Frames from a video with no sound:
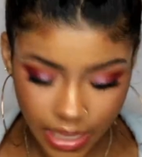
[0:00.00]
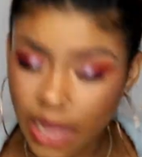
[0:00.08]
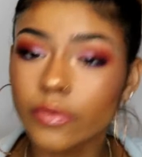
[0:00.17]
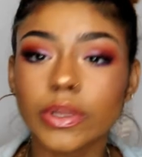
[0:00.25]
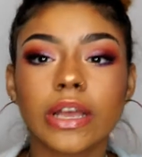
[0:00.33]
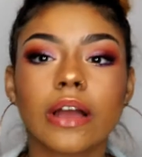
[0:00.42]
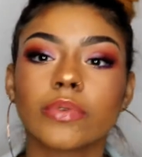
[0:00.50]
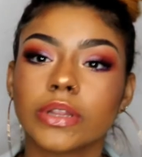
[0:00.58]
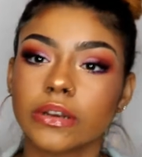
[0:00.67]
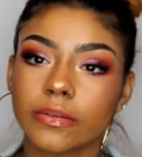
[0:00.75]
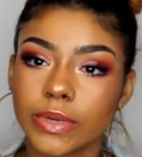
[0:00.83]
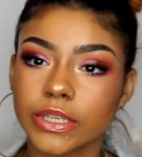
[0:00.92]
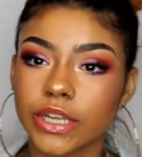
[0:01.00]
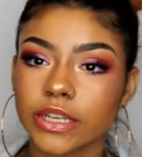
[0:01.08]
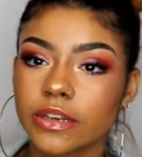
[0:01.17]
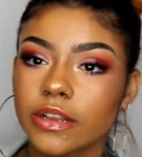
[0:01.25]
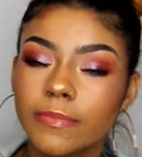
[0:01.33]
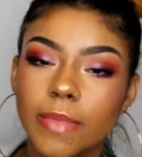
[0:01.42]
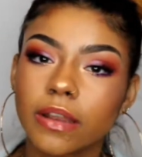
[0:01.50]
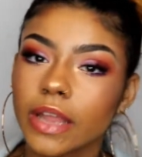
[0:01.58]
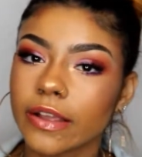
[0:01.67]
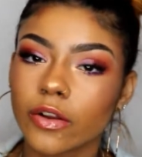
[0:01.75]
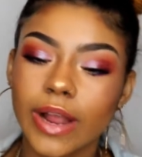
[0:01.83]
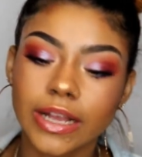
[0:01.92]
I really, I really appreciated it. I'm not
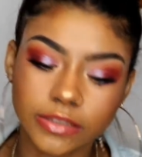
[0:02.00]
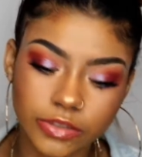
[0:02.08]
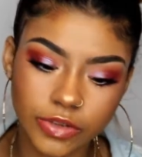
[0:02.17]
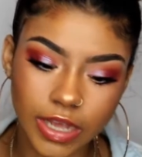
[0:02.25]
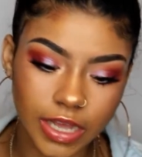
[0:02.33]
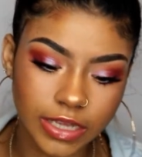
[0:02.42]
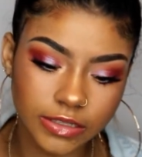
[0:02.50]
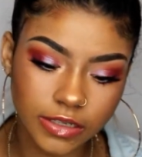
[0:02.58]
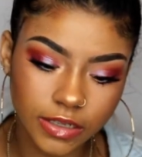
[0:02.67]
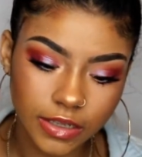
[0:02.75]
like harassing you guys.